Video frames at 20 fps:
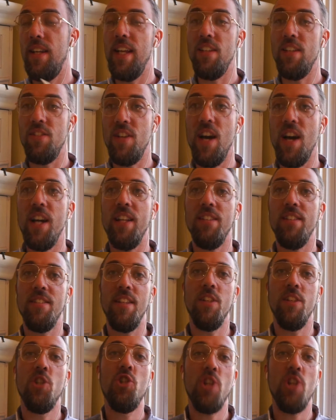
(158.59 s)
it has done
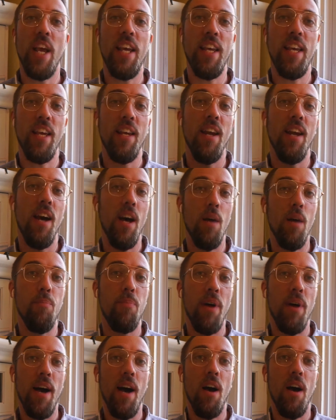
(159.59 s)
is it's shaken
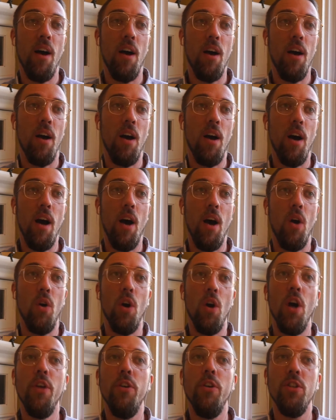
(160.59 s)
up
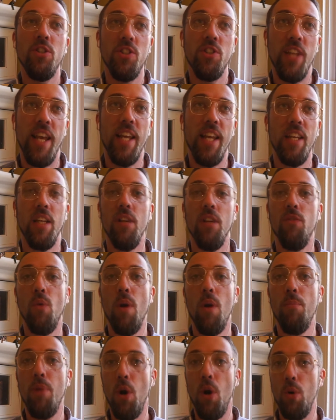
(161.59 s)
our understanding
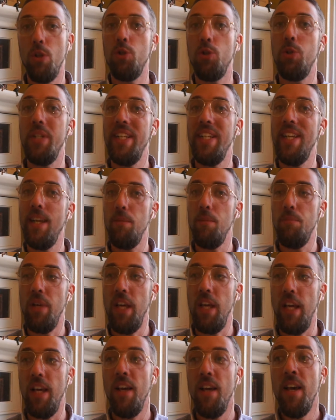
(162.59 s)
of what poetry can
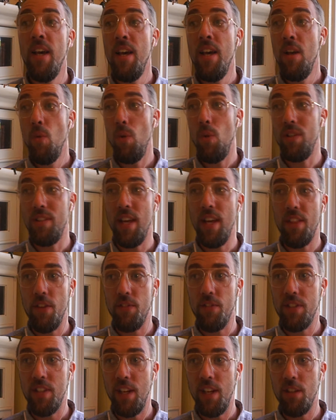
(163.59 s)
be. What
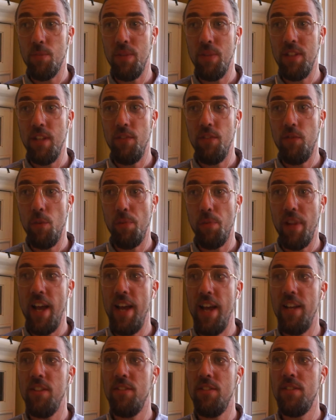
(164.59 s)
Death of a Salesman did for
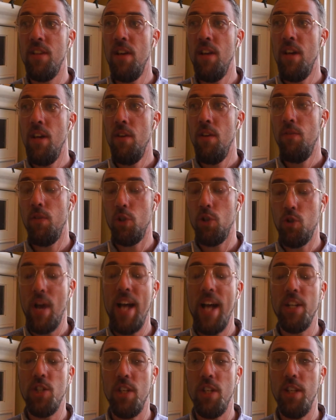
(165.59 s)
plays, for
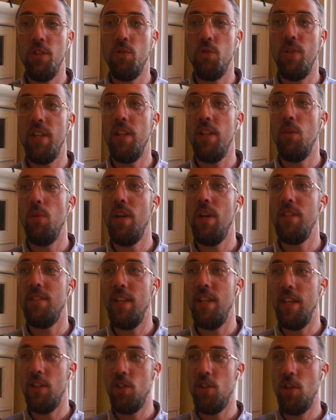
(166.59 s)
tragedies, really
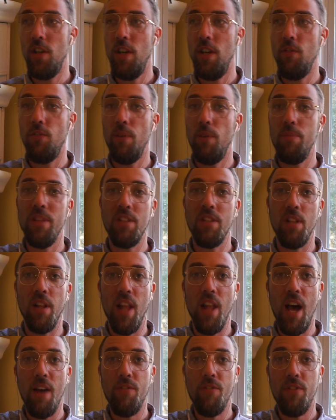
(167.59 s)
was it took it from this
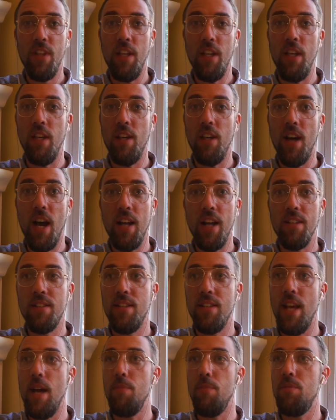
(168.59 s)
lofty
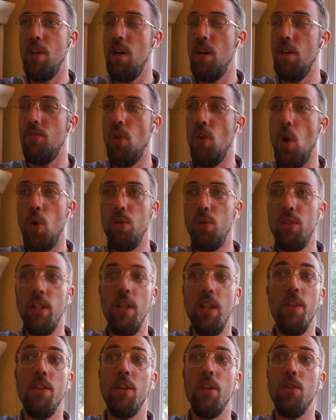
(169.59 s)
concept of
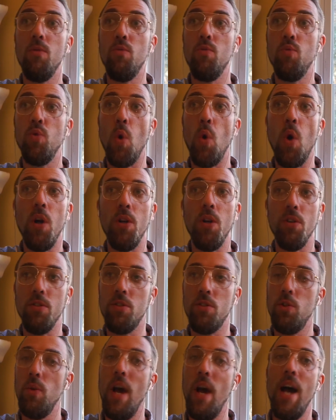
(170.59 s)
only the
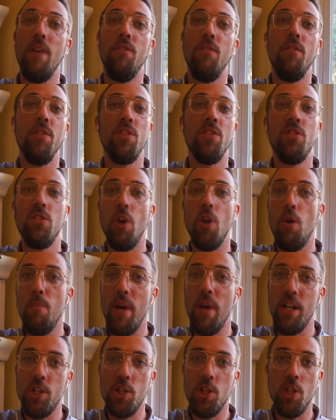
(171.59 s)
royals who have
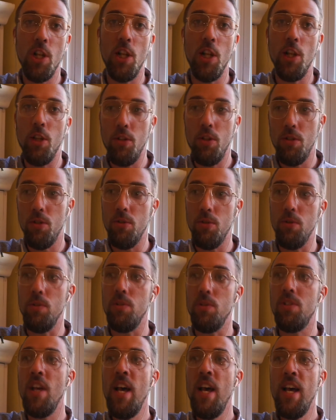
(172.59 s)
so much to
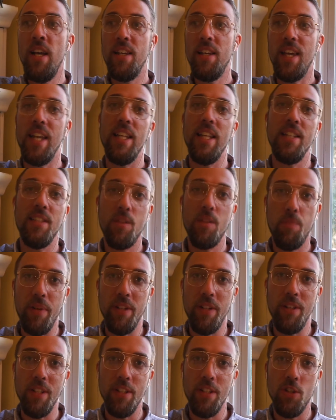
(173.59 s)
lose can
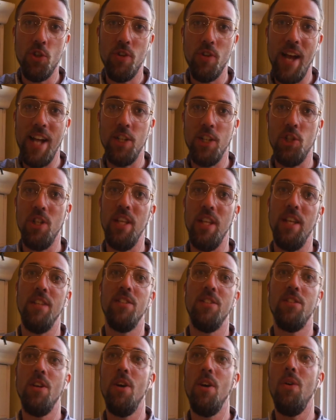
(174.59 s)
experience
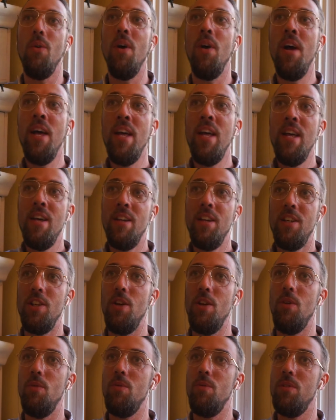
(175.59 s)
tragedy. And so,
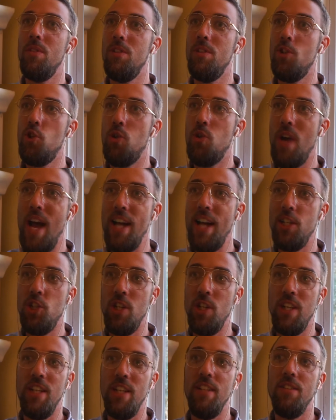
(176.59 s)
you know,
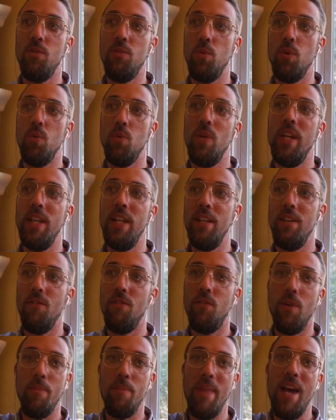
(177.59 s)
tragedies were
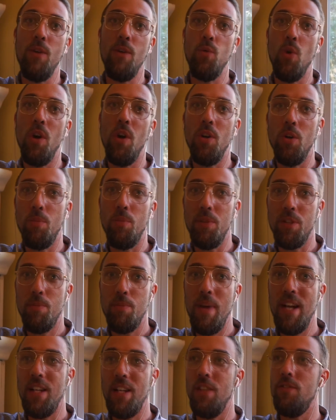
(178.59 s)
written from that royal
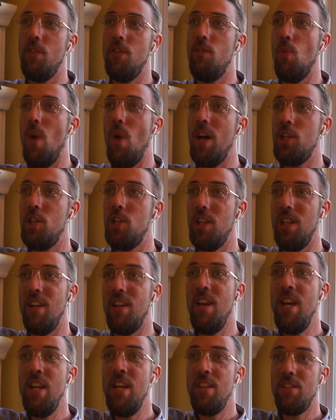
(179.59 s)
perspective of
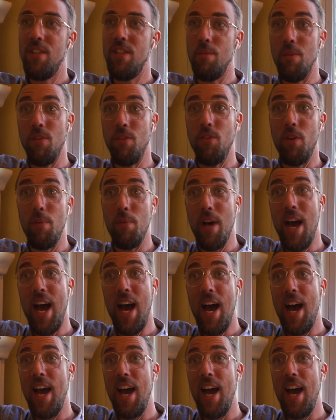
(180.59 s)
watching someone from a